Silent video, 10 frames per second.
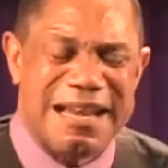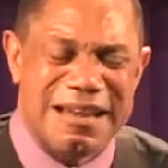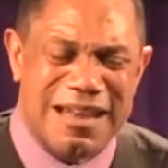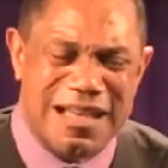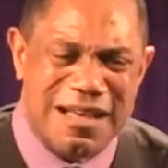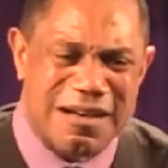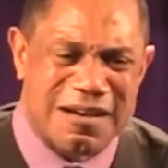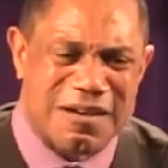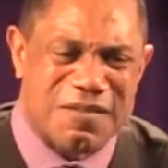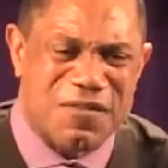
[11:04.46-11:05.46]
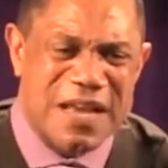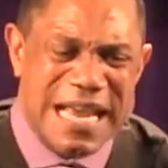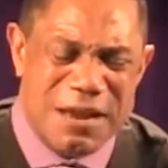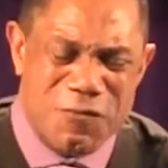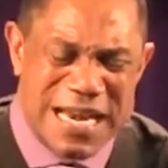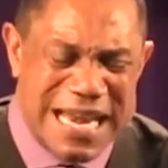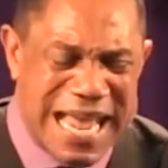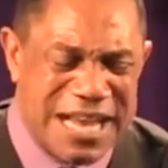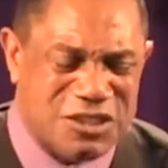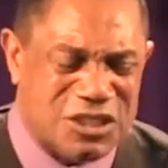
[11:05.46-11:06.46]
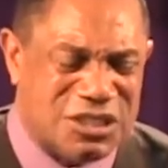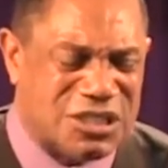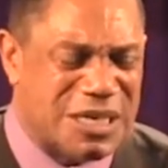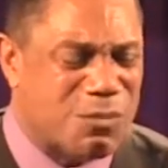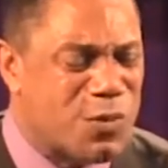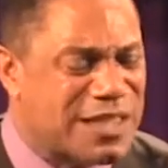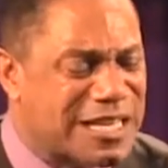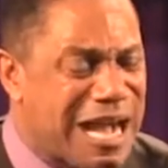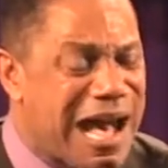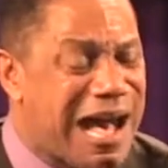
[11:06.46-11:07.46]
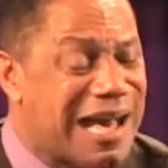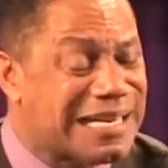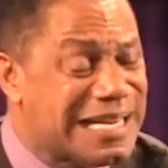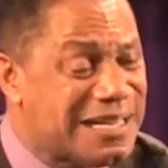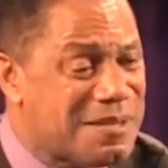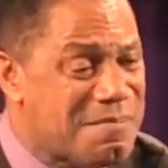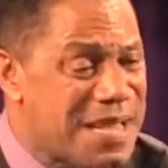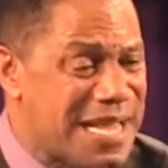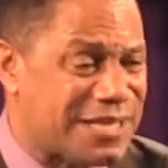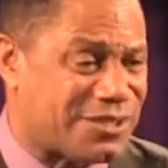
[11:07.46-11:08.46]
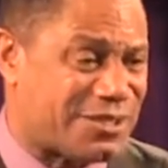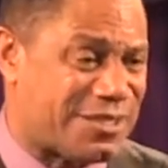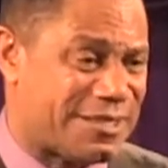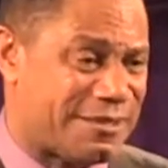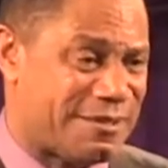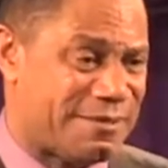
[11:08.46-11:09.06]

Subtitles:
love in relationship with God in the midst.